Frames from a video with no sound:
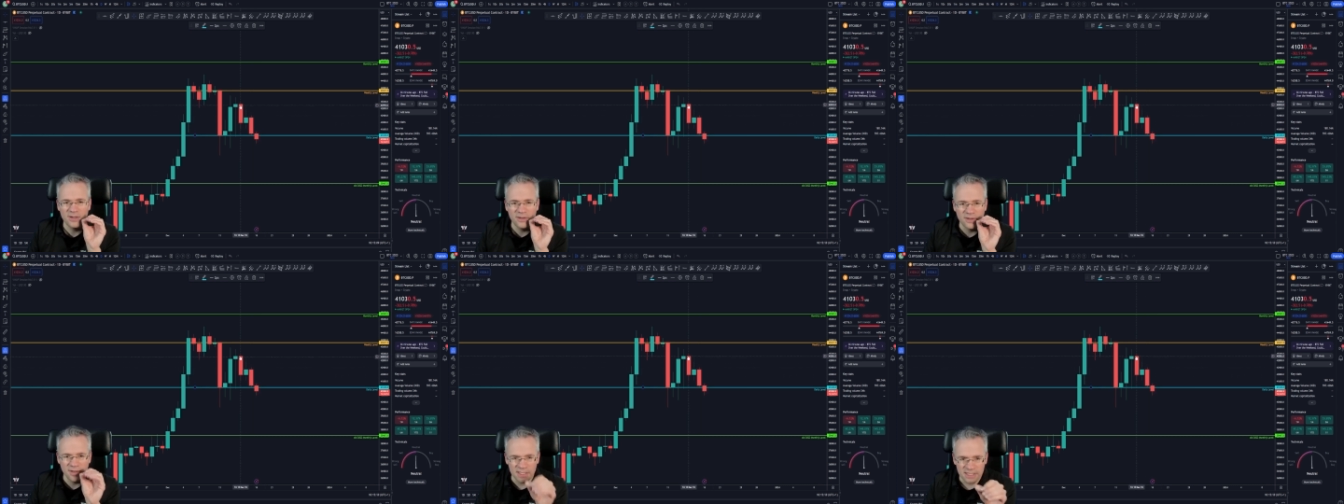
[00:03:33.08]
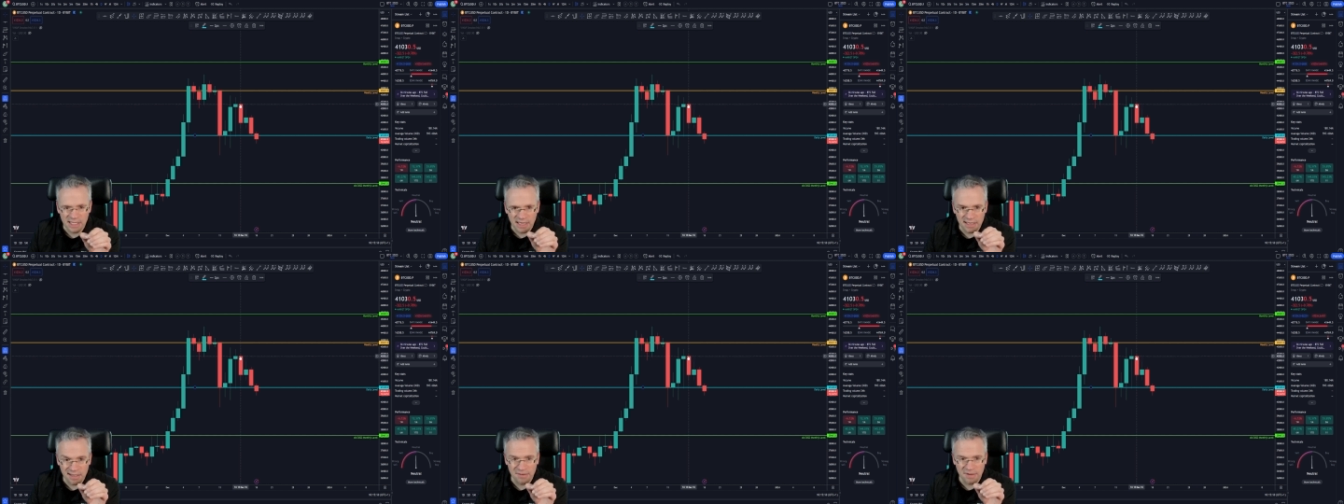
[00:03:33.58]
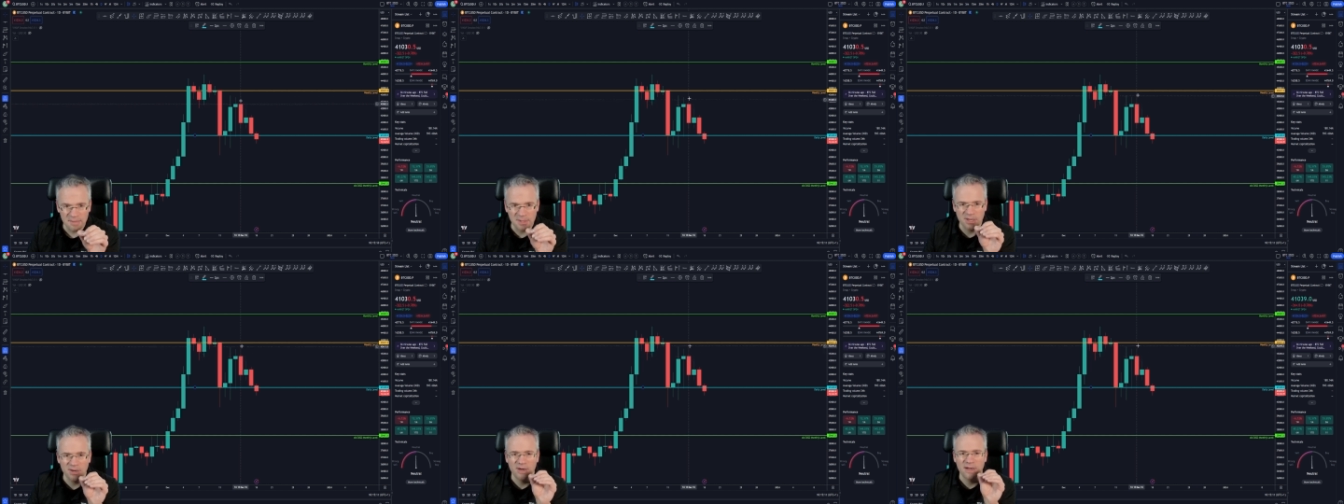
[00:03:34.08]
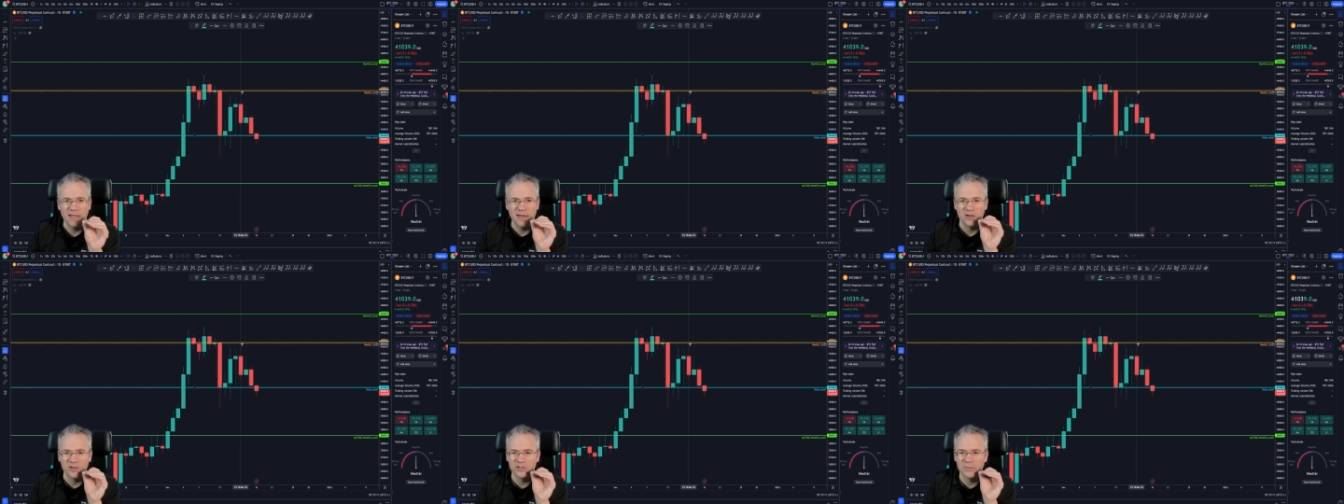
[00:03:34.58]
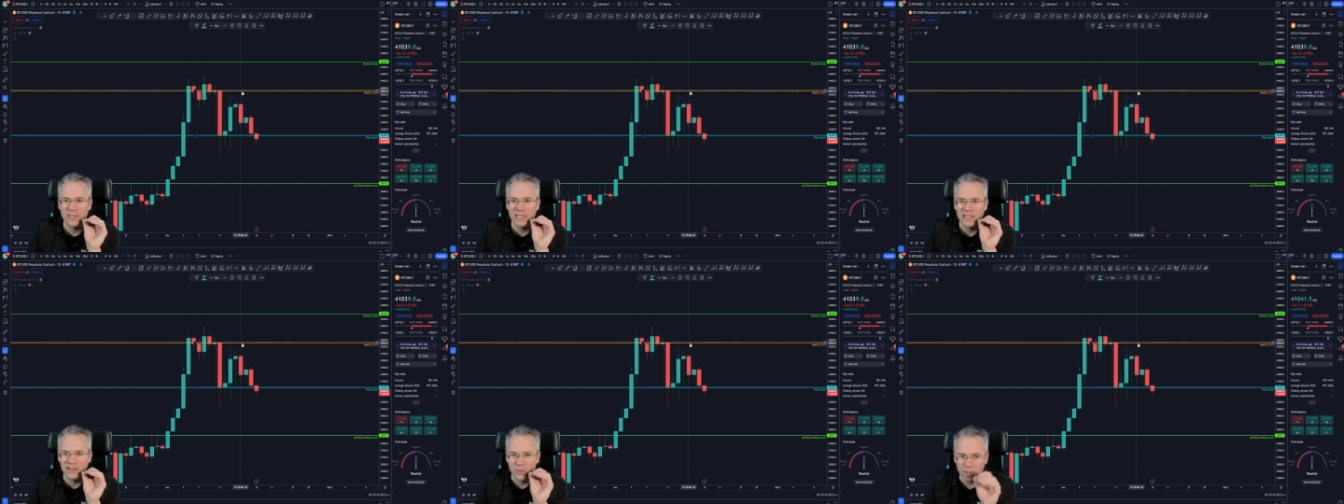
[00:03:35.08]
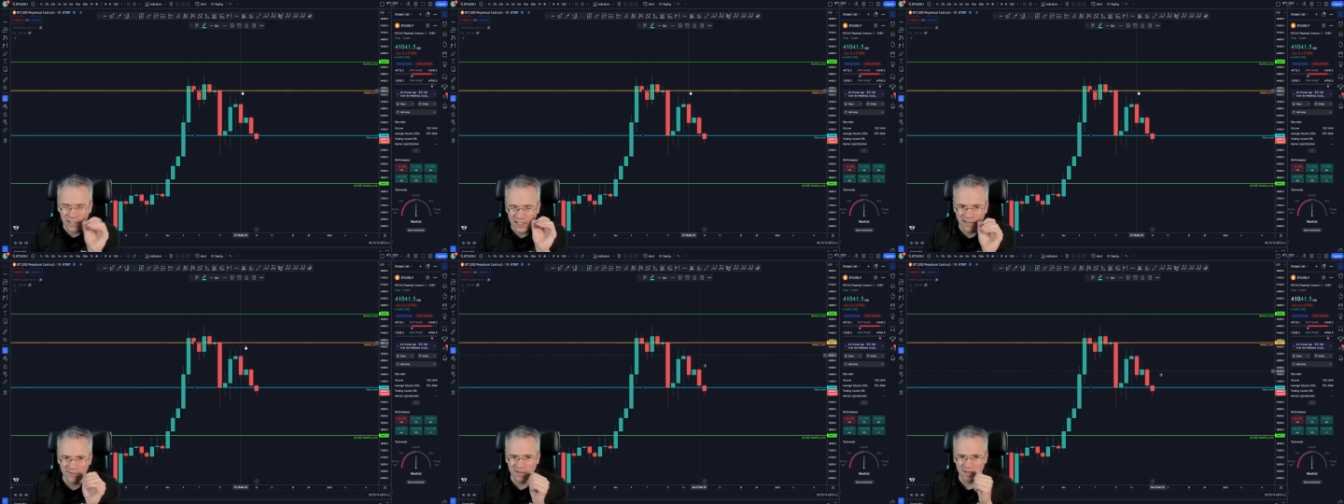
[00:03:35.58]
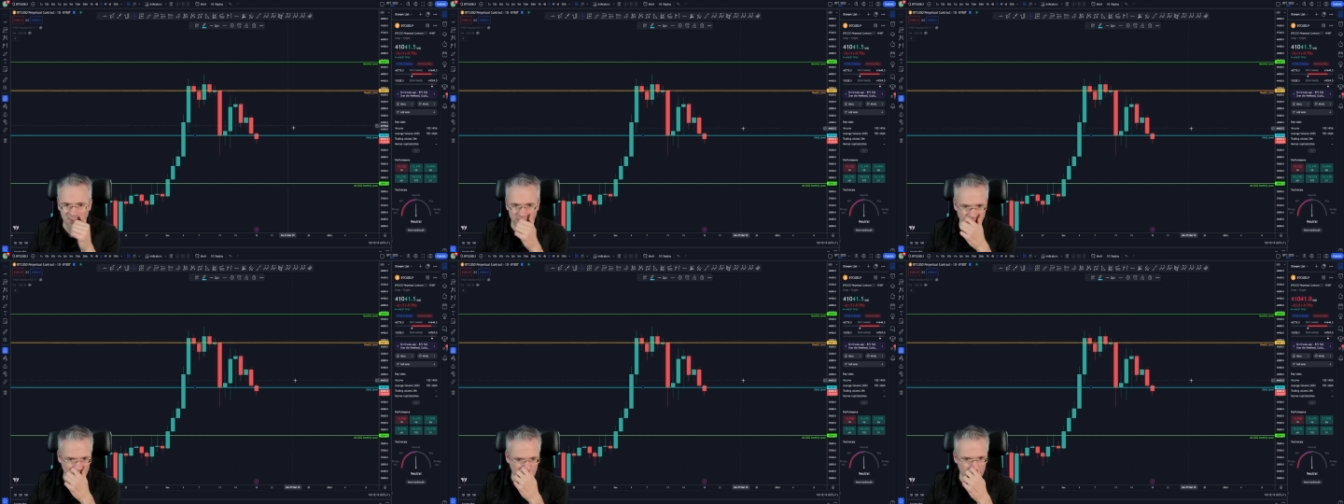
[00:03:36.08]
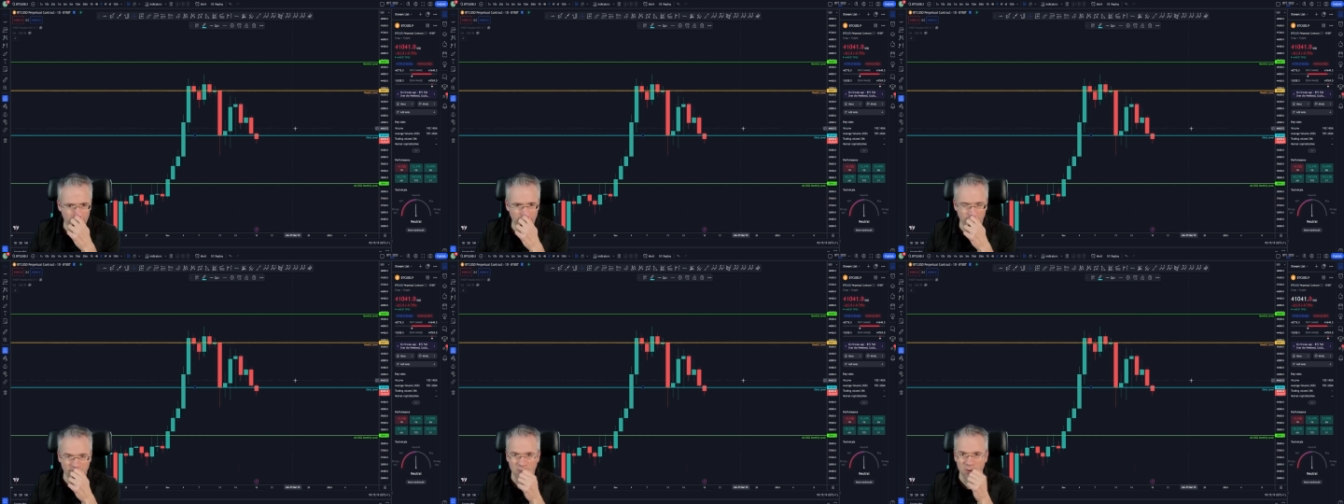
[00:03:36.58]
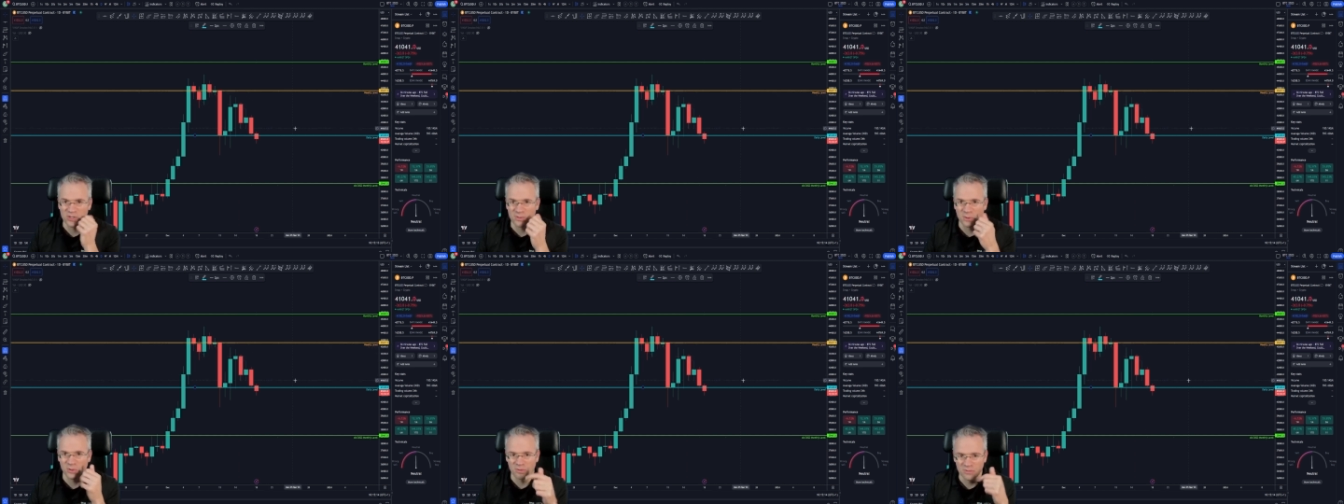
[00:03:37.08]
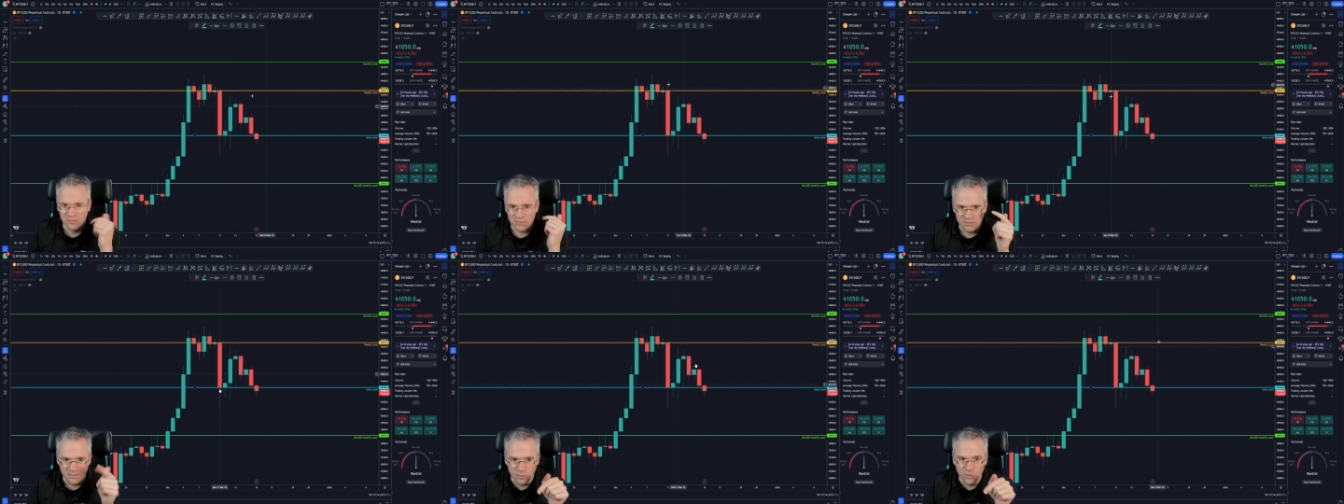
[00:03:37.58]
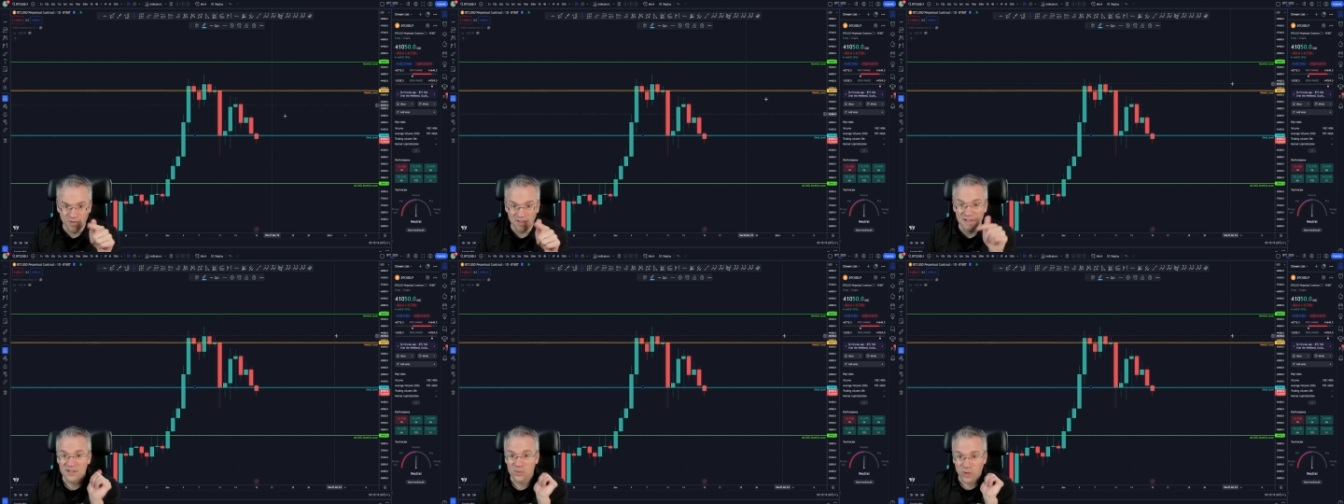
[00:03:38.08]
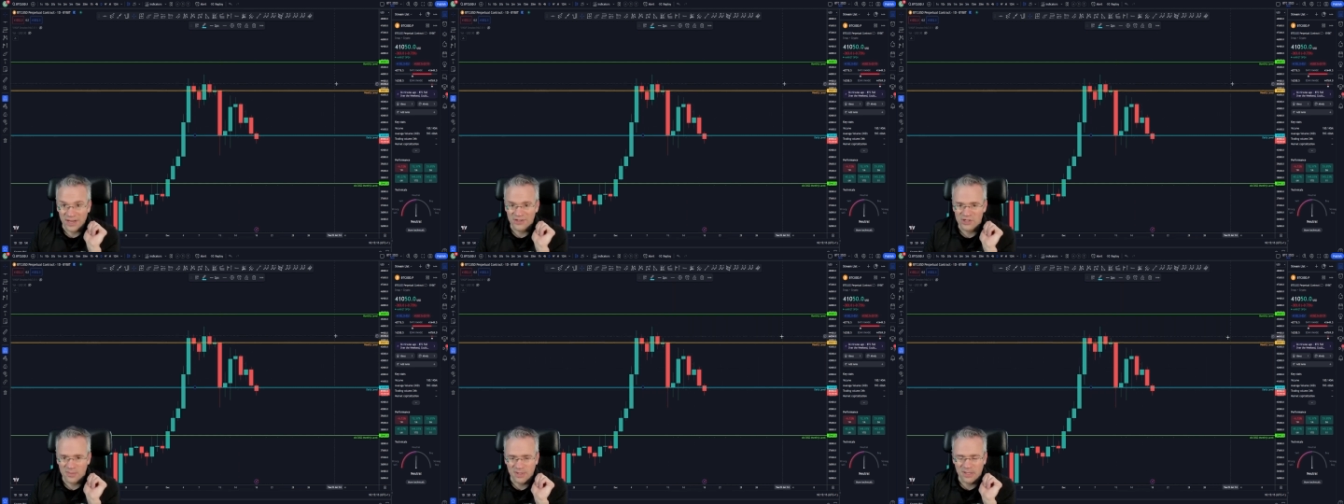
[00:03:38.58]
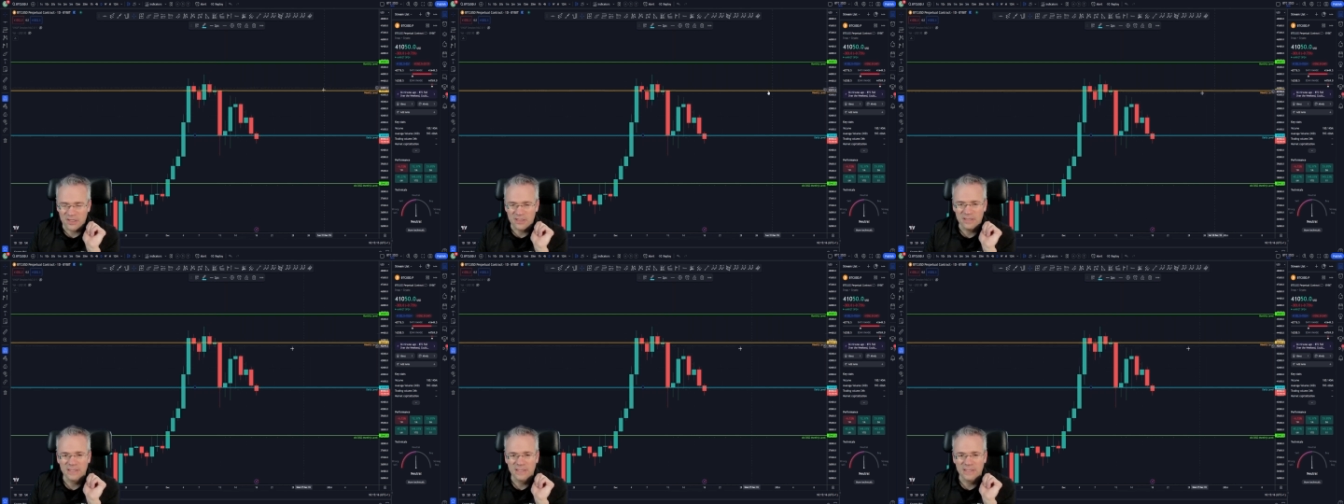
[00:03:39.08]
this daily level up here, and ultimately the weekly level up here for a possible move in this range up here,